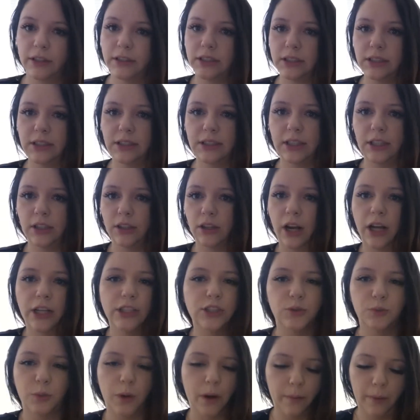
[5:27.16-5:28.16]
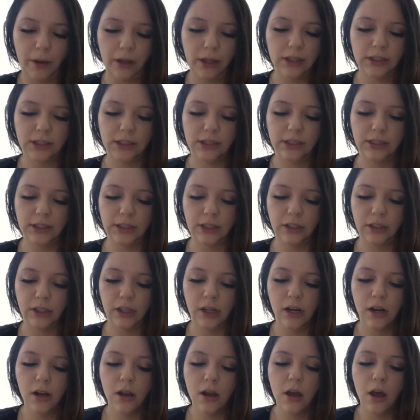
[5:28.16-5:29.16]
this concealer. I swear by this
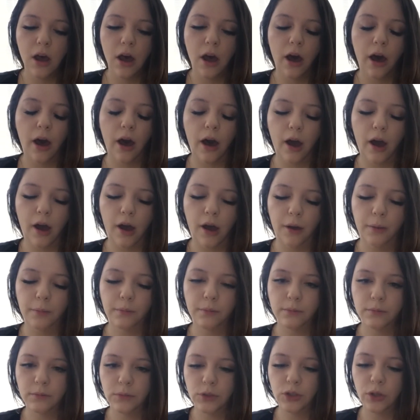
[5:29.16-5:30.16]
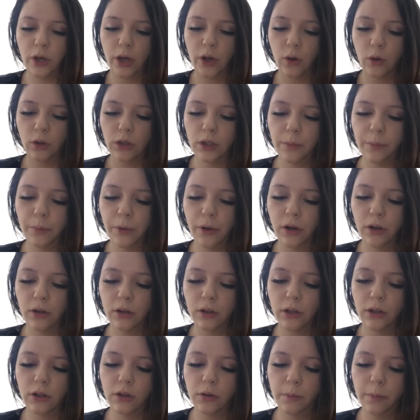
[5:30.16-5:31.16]
concealer. So I only put a
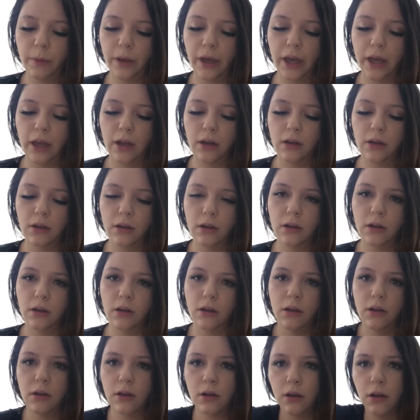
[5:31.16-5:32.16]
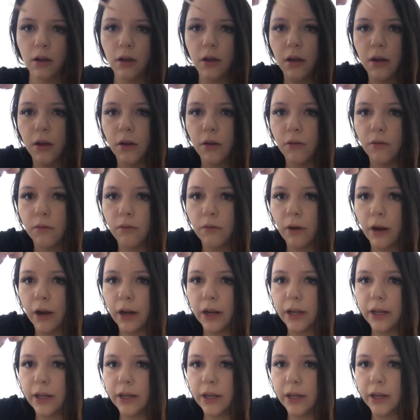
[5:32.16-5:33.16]
little bit right
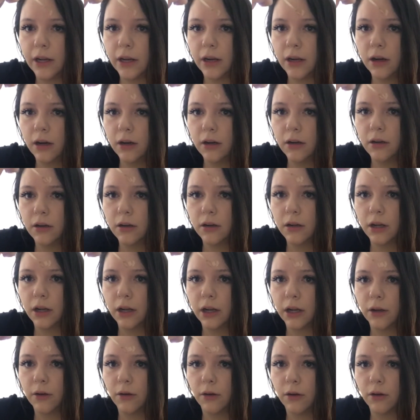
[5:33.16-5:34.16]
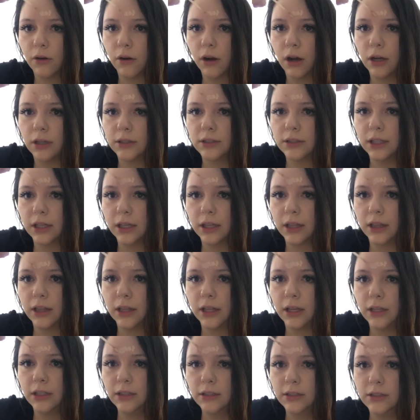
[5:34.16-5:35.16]
here, and I go across like
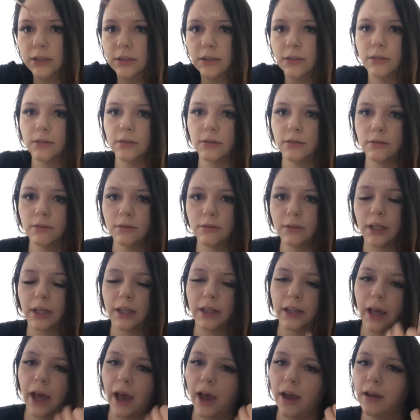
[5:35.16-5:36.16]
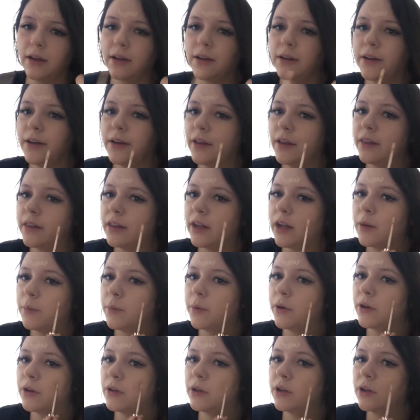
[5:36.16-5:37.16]
this, like that. Then I
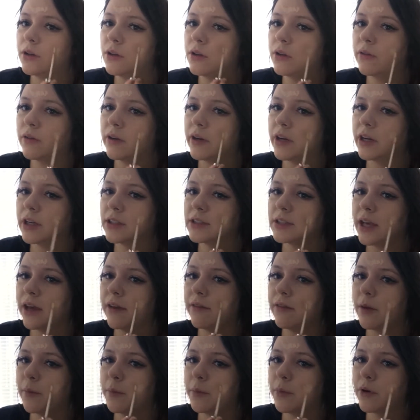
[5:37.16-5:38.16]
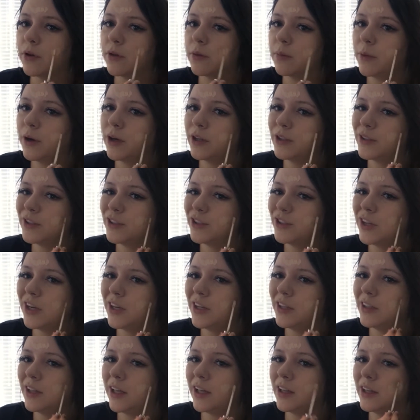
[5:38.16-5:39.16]
put a little over here because I have that birthmark, so I try
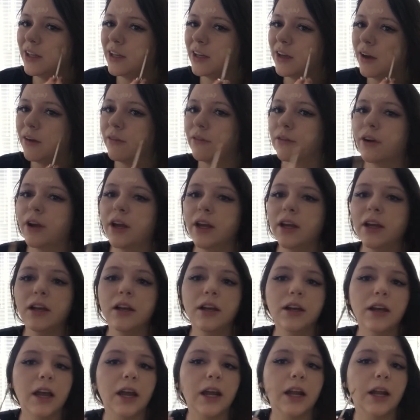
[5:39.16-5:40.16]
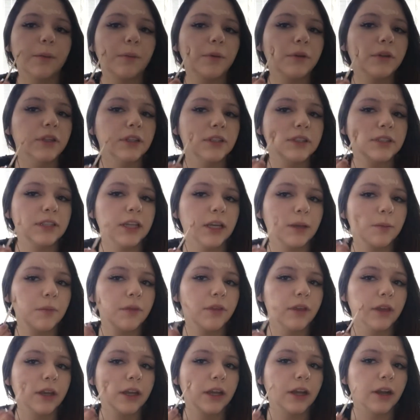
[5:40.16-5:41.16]
to lightly cover it. And I put the same
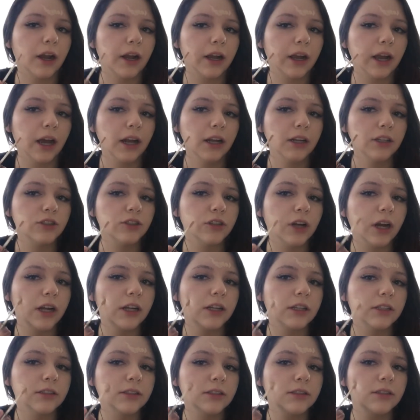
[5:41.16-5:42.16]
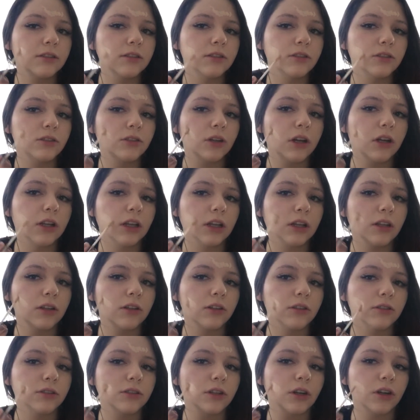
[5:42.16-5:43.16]
thing here. I kind of try to draw like a
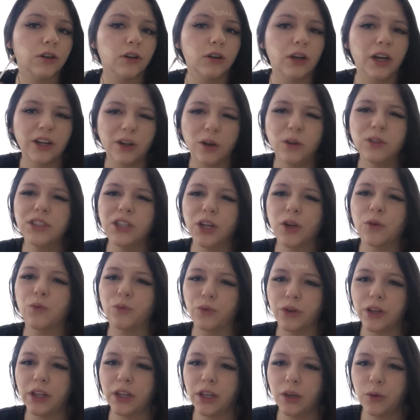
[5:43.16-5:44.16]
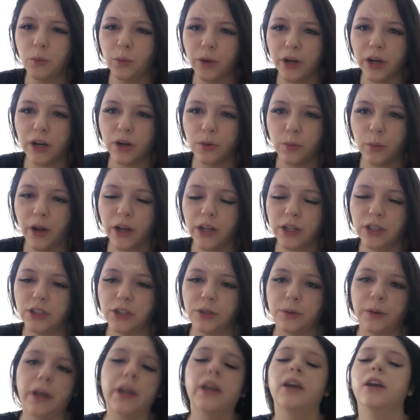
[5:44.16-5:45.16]
little circle. I know it's like a really weird way to
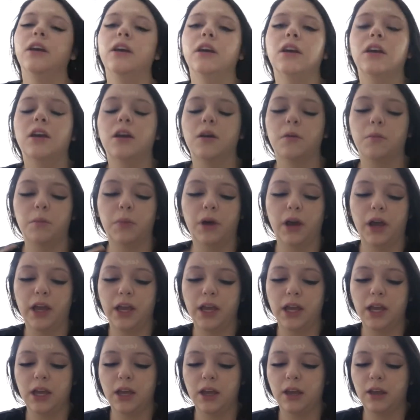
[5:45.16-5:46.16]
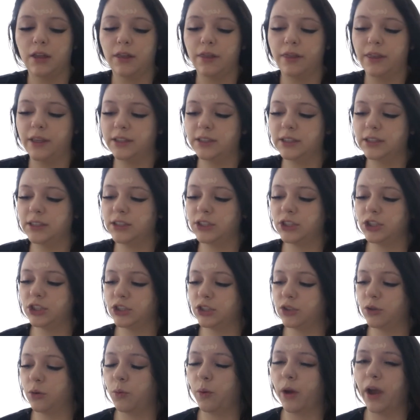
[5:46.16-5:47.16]
do it, but this is
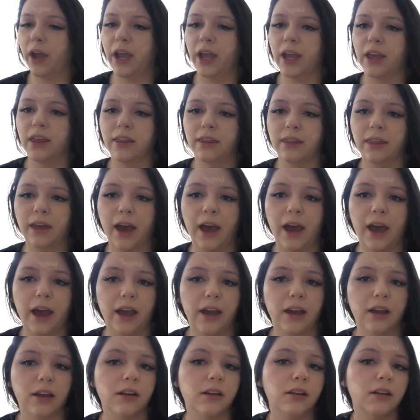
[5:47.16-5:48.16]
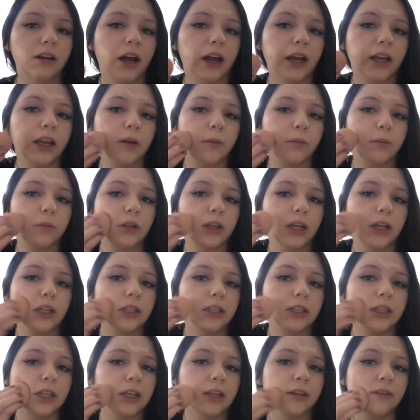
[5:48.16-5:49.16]
just a way that I can blend
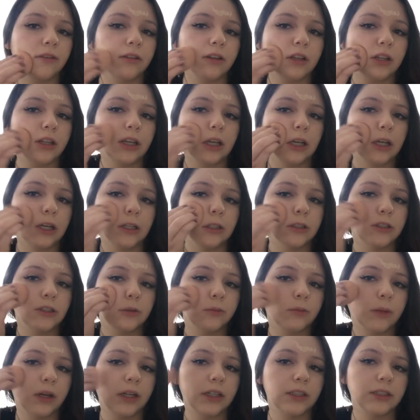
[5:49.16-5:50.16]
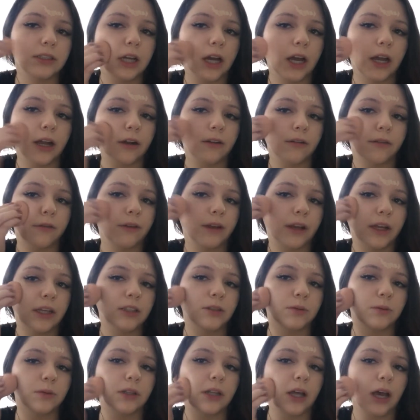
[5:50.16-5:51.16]
it evenly into my entire
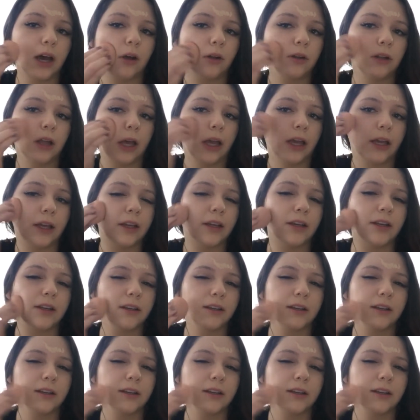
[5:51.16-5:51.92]
face without like